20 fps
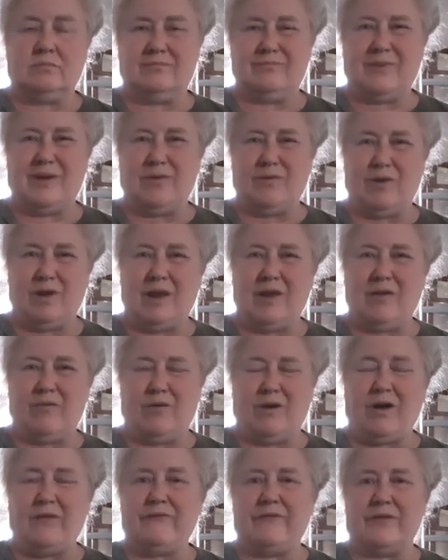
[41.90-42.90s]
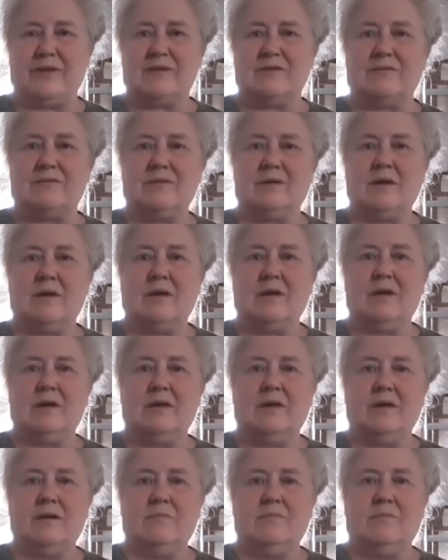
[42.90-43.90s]
be really rough
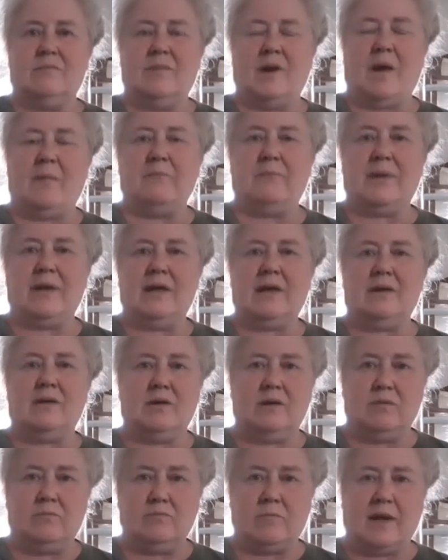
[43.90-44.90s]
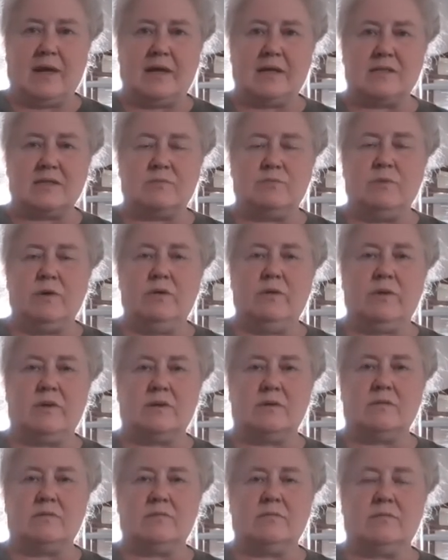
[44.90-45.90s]
and lumpy. You make it smooth
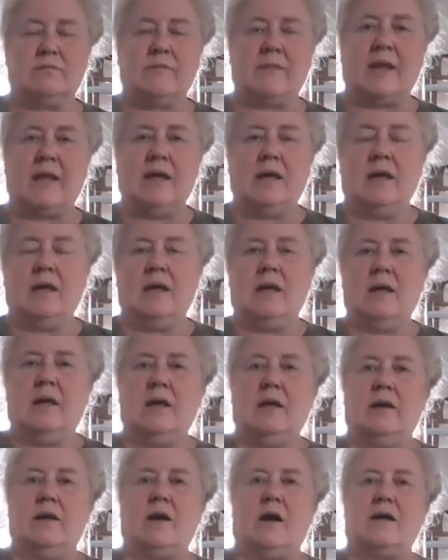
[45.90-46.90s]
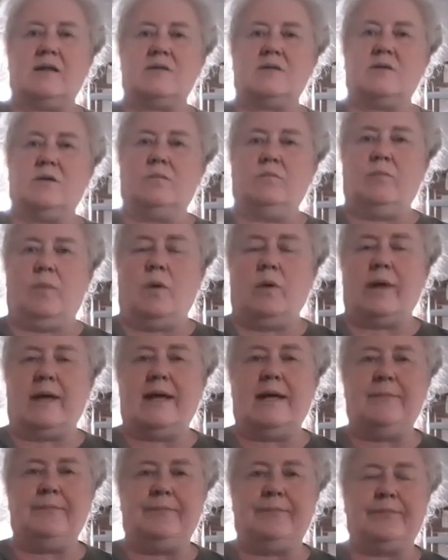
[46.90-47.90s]
and not so
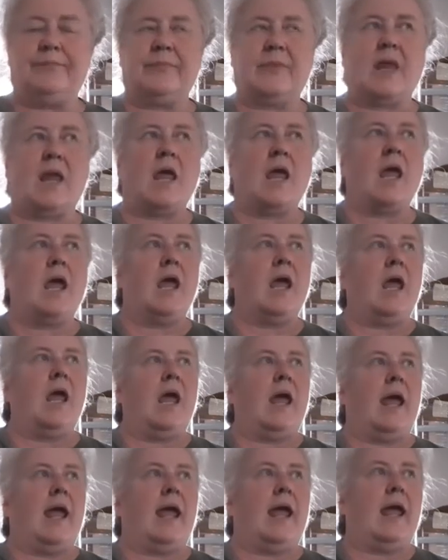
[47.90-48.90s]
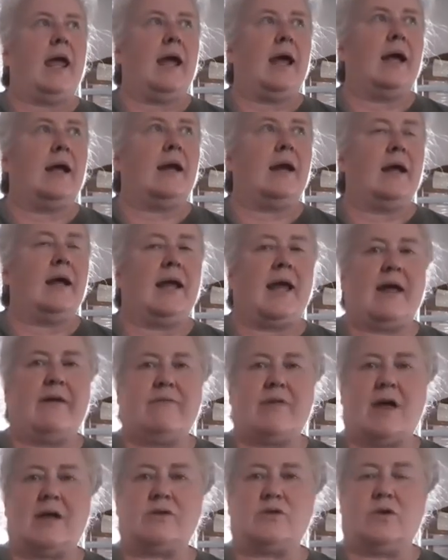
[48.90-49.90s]
bulky. And I gave
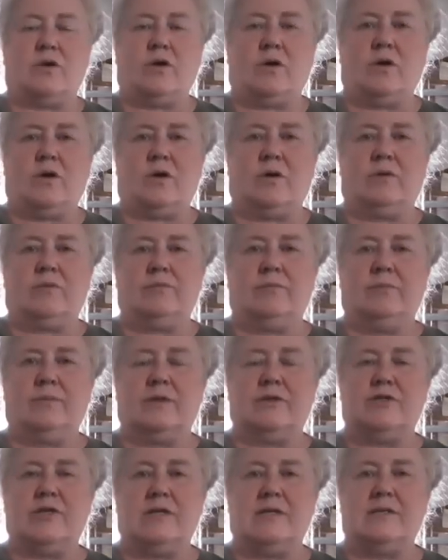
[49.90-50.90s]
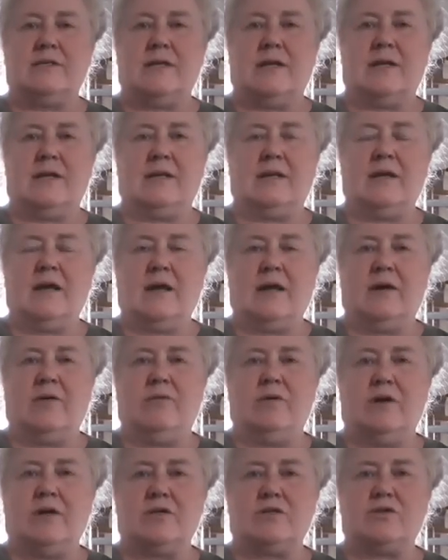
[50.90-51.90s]
that to her and she said
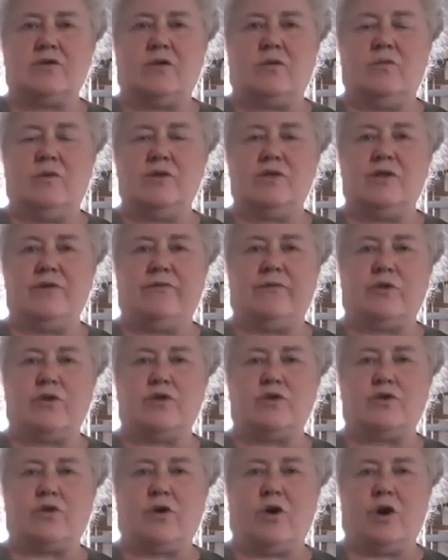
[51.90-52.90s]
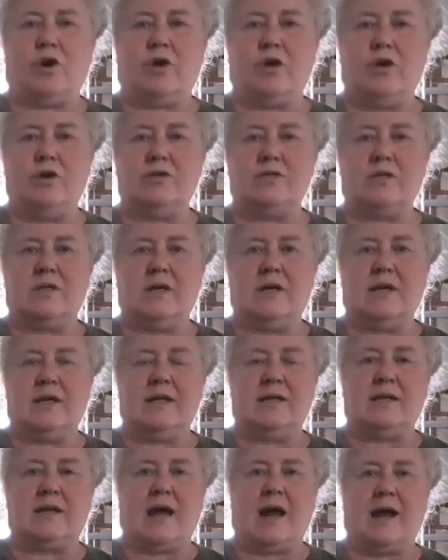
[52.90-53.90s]
when, it, when she first started using it,
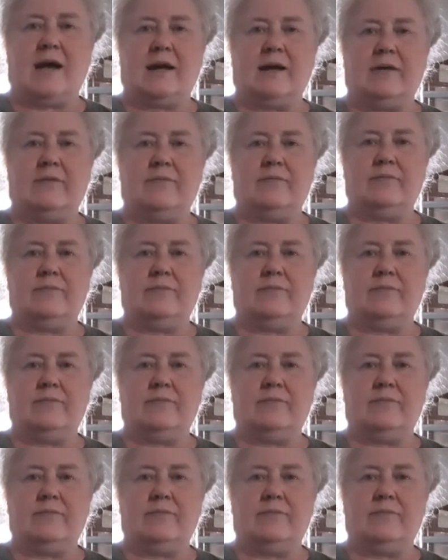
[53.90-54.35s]
it kind of